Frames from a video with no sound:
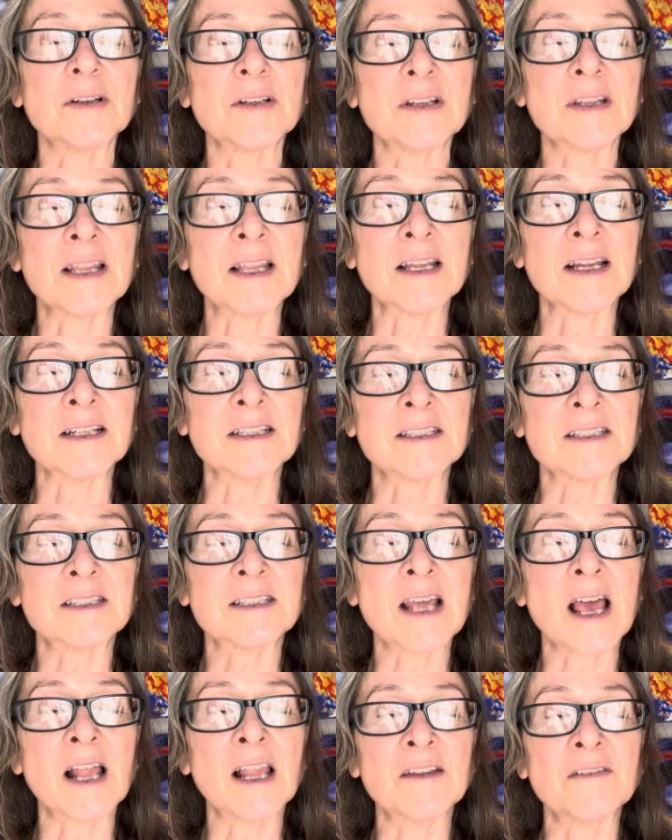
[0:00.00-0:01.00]
It's
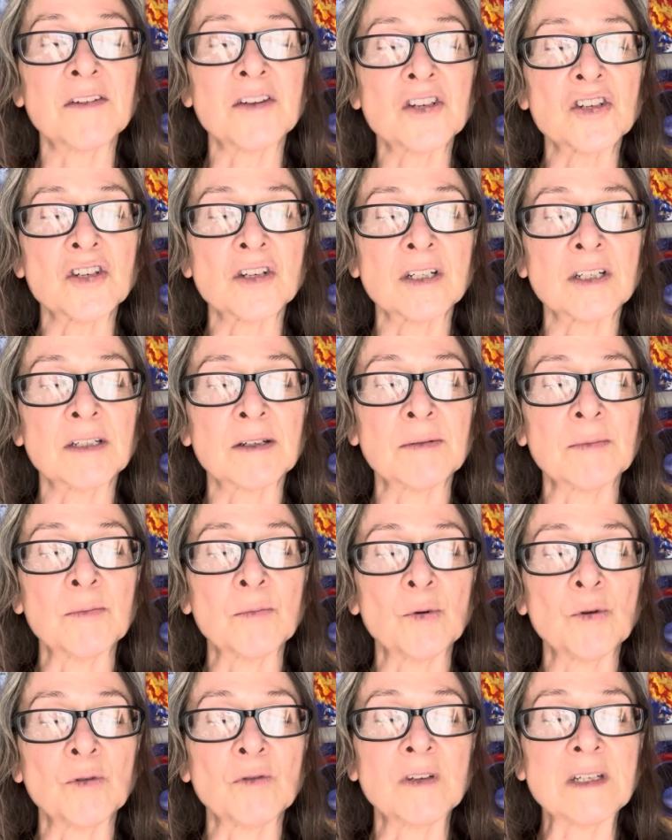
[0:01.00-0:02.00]
television,
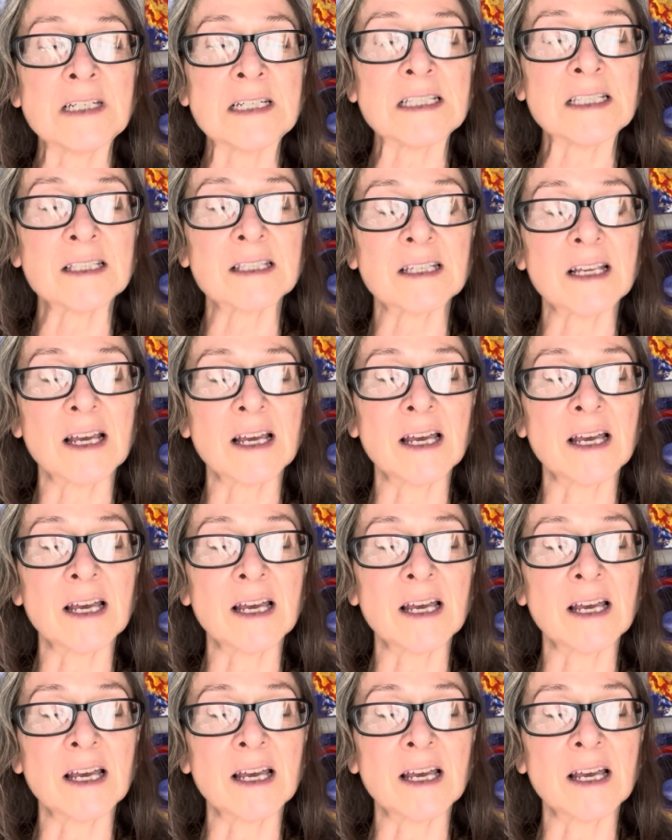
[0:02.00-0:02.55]
movies,